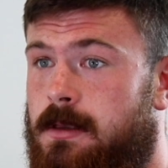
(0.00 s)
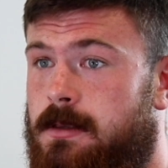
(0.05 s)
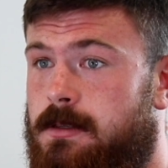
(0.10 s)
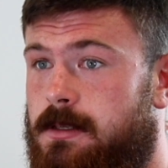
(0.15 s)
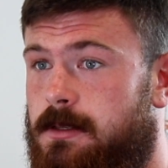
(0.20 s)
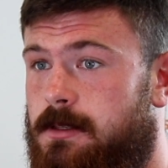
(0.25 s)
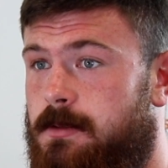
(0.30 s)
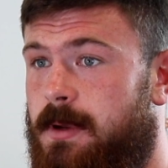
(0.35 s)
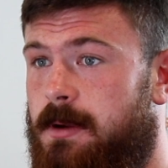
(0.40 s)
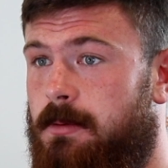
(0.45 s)

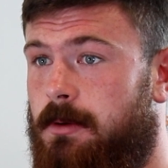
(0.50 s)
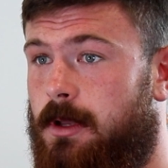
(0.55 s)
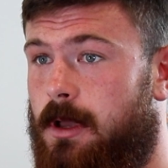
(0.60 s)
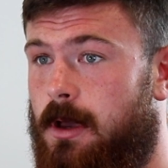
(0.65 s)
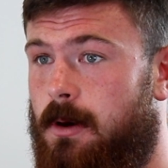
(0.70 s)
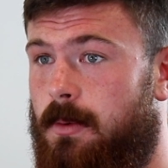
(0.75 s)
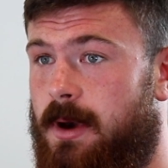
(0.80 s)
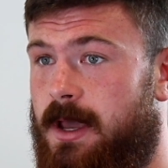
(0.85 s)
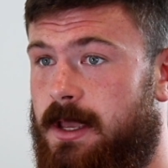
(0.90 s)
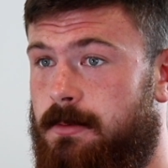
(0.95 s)
so to be able to
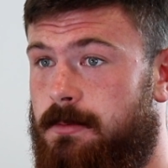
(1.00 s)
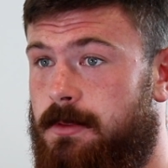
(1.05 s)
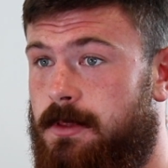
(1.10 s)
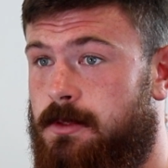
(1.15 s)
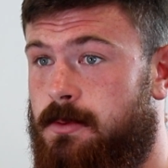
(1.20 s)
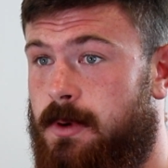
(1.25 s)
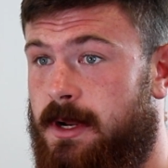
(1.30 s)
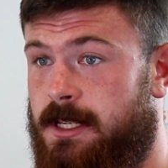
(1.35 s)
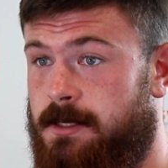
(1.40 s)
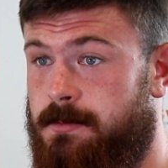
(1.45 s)
go away
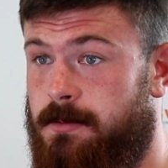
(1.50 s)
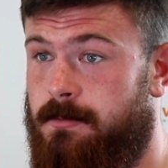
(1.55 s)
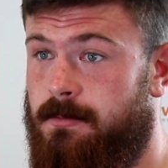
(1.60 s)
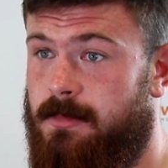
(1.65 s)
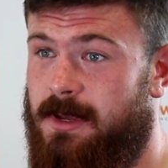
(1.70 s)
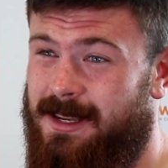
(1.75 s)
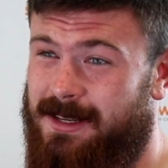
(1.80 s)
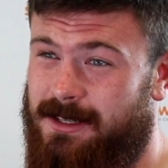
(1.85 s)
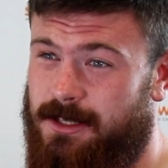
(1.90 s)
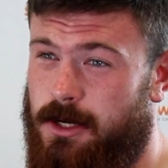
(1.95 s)
with the
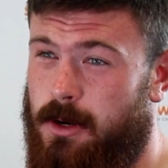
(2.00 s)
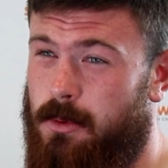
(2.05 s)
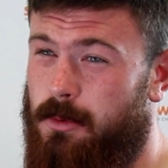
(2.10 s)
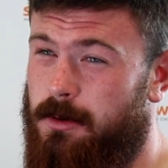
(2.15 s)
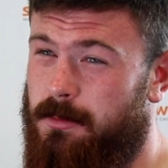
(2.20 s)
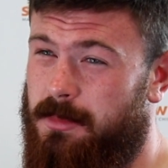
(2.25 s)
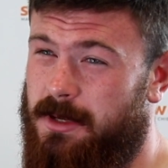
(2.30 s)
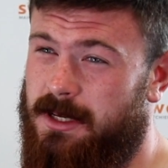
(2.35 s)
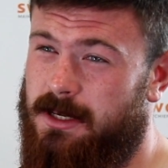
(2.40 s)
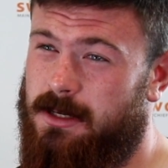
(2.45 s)
20s, and you don't
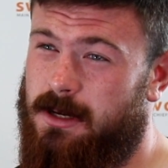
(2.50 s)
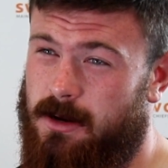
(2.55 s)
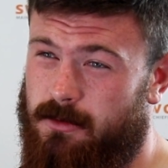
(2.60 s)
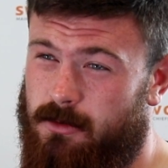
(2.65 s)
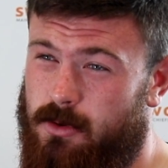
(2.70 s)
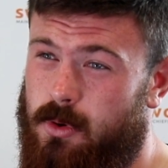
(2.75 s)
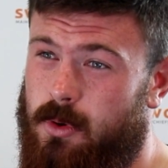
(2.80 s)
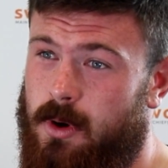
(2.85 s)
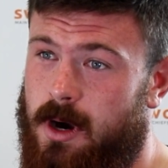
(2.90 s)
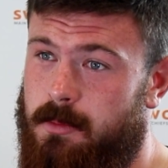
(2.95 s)
want to be kind
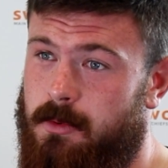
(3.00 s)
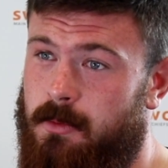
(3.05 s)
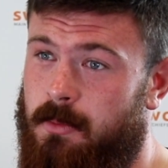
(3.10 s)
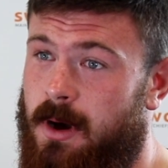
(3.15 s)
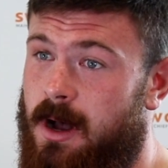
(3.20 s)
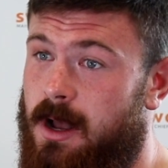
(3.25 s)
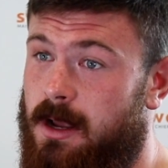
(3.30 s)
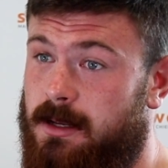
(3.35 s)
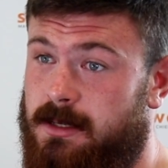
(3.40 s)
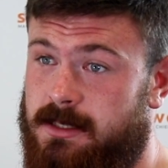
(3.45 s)
of caught up with
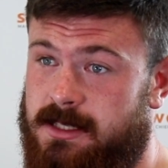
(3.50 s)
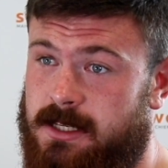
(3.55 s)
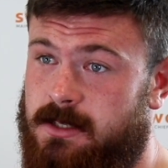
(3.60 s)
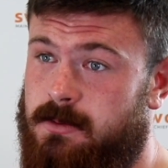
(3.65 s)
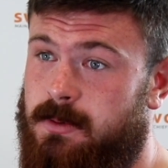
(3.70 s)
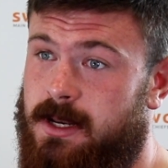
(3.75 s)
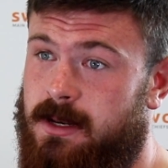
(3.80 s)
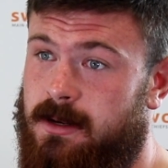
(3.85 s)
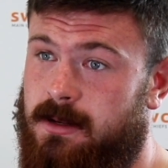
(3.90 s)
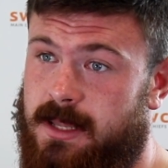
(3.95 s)
work, because
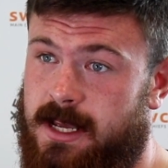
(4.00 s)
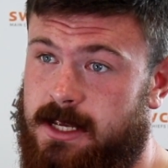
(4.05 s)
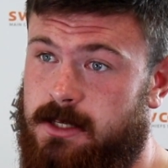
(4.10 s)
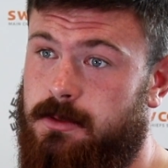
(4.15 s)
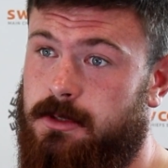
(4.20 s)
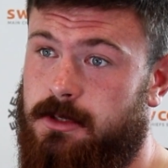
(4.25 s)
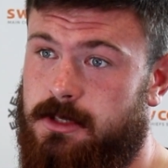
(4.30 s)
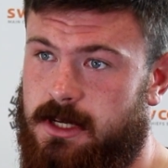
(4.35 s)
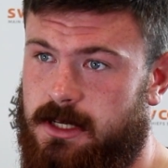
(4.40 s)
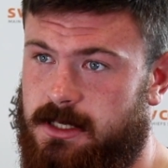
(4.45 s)
that's when
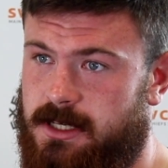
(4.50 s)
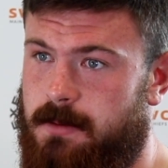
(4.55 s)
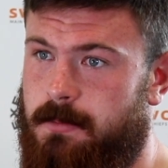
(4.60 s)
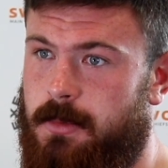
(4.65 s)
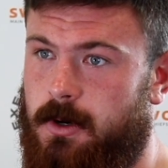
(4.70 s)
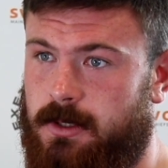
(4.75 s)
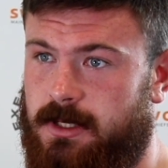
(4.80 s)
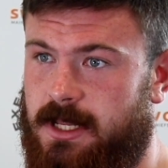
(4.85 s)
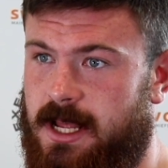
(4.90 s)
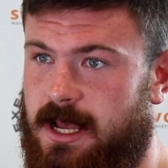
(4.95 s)
you start to get bogged